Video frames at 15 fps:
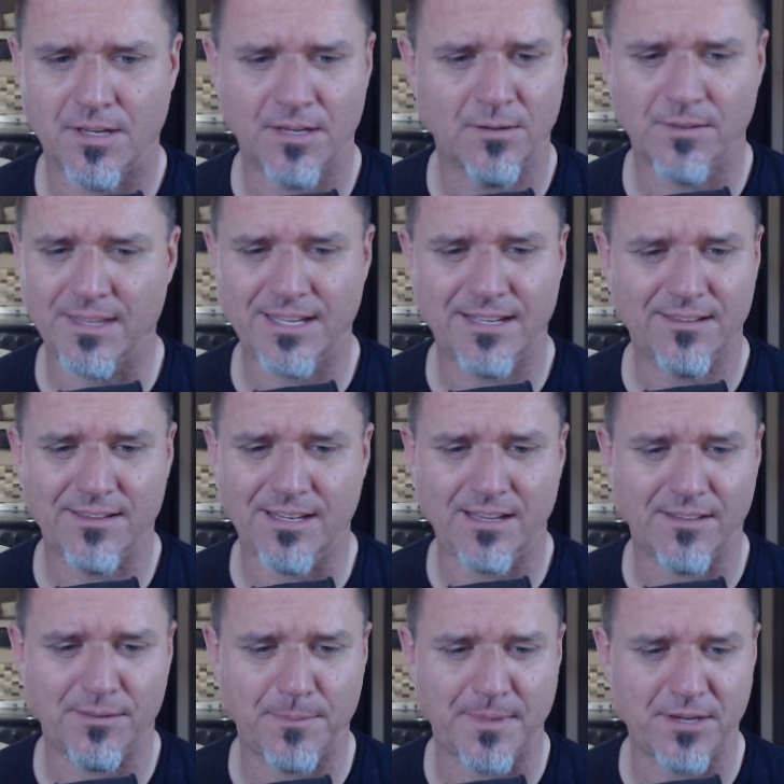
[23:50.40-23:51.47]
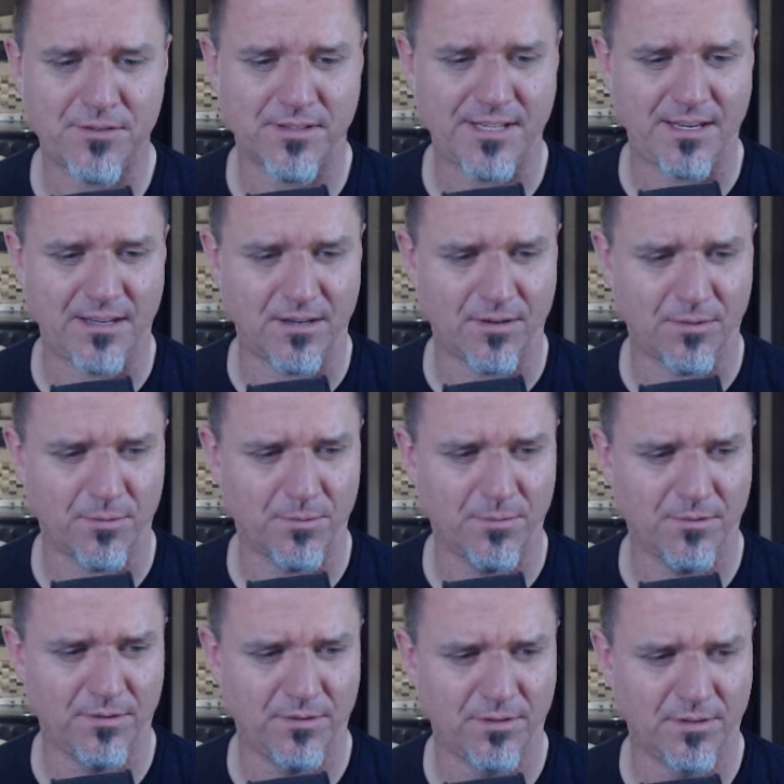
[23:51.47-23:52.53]
I don't think it's any of the specialty
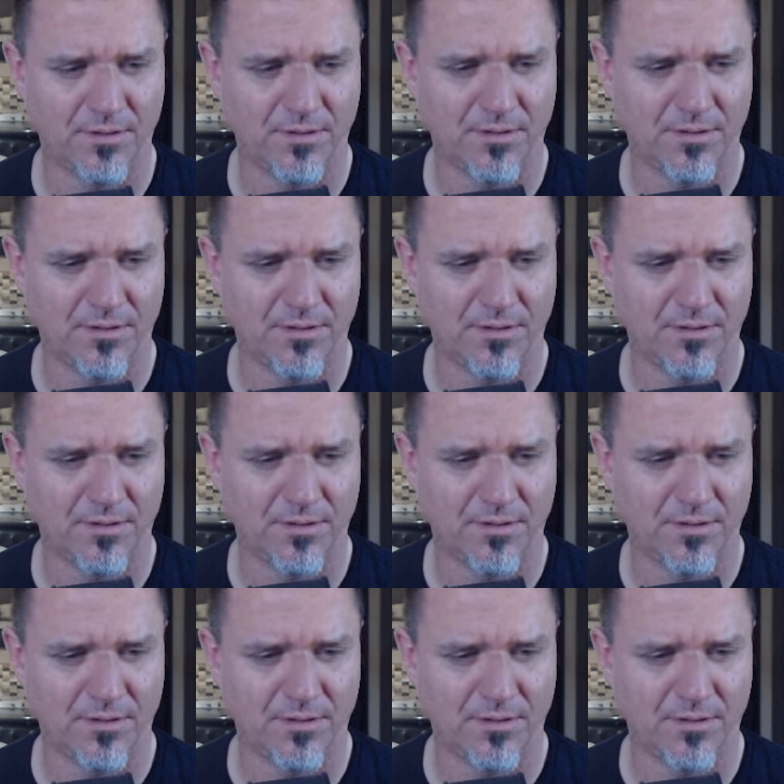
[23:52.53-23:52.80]
nodes.